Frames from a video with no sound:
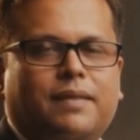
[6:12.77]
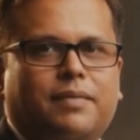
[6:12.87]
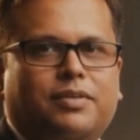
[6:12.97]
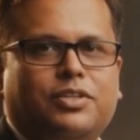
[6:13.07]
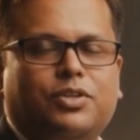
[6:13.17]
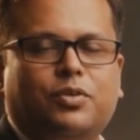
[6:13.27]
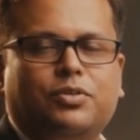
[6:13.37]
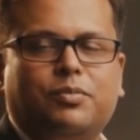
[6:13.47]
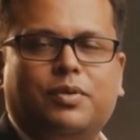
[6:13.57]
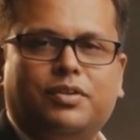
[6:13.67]
This
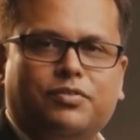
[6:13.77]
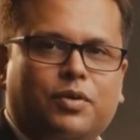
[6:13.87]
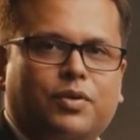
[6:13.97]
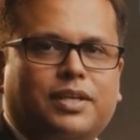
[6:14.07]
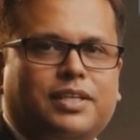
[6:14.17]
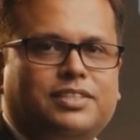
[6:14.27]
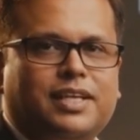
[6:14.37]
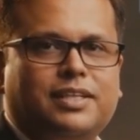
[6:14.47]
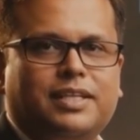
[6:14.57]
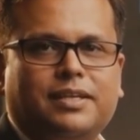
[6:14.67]
shows workflow
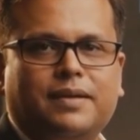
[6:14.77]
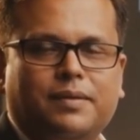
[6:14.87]
understanding.